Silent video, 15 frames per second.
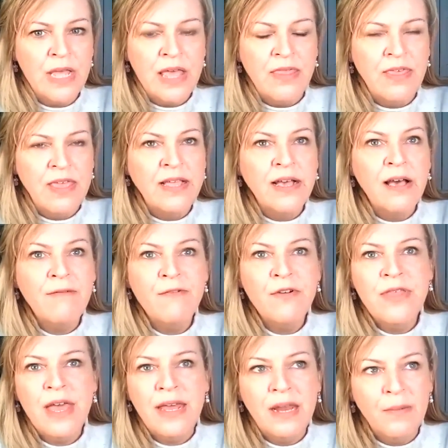They cover
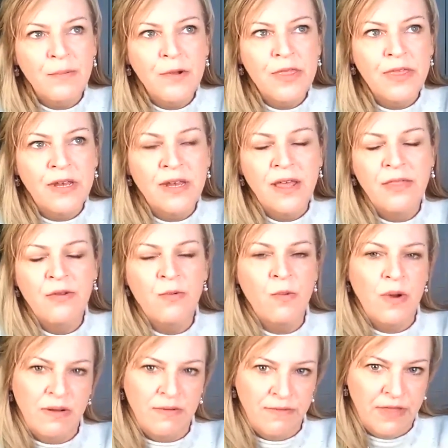that up with another
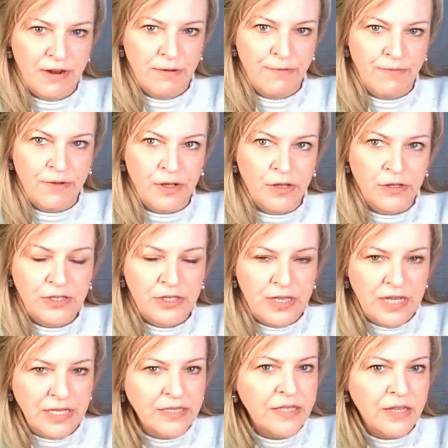one of their false
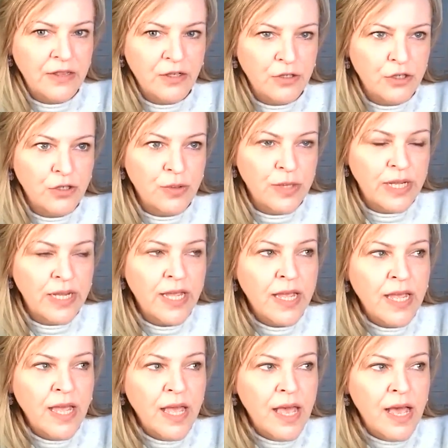things that they're doing.
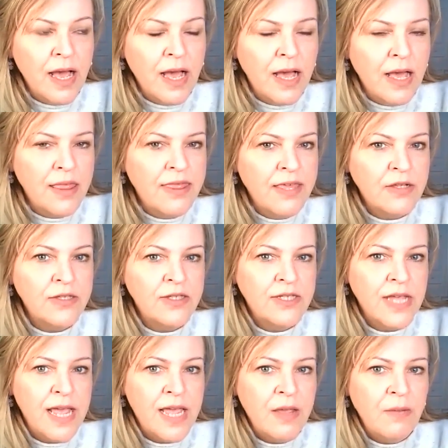They'll
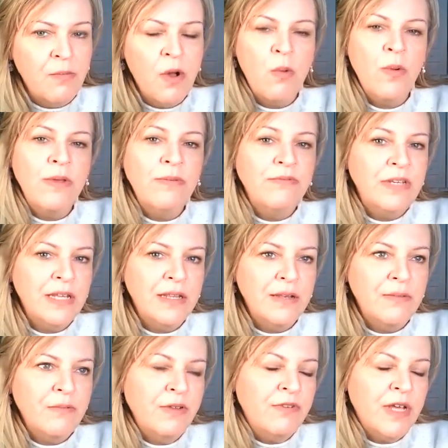say, well, we've
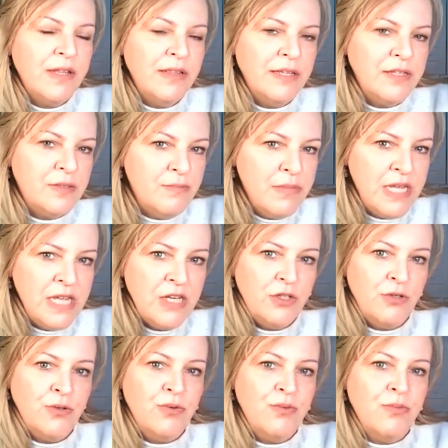done this Me
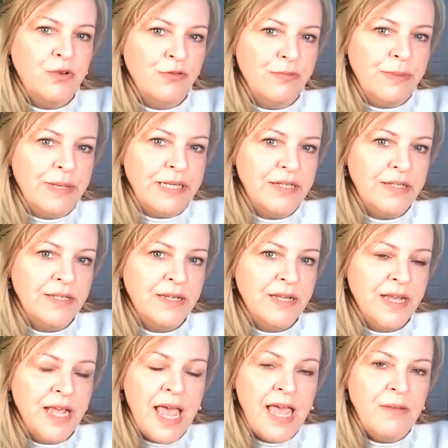Too movement.
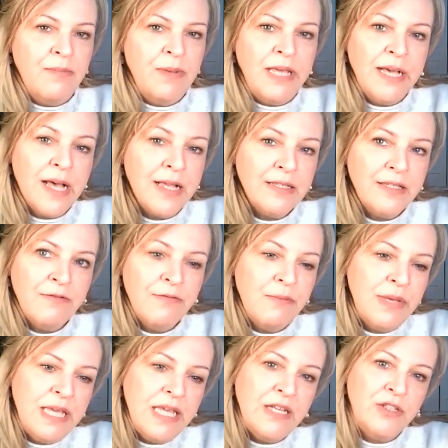And because of
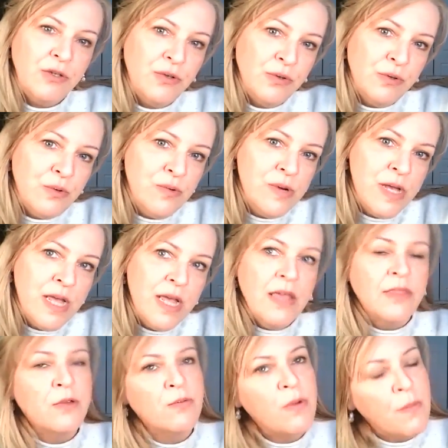Me Too,
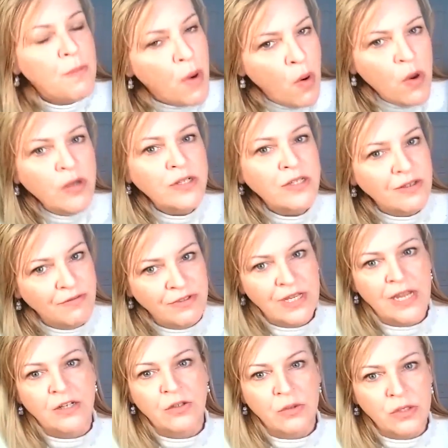the reports of
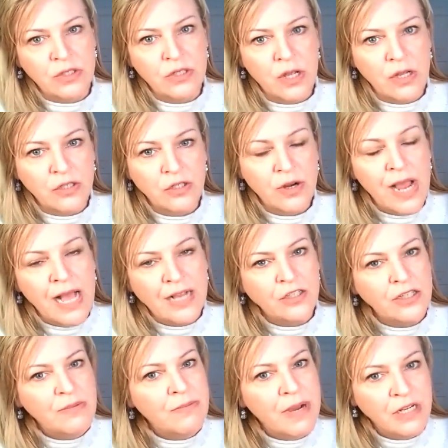sexual assaults are
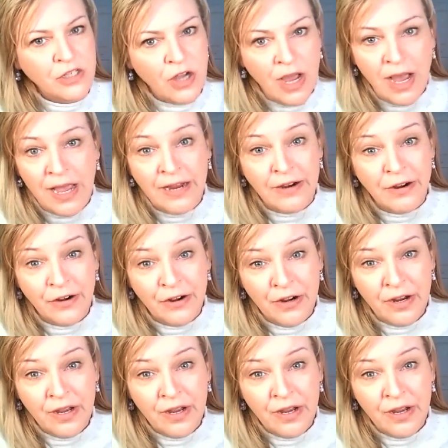actually much higher.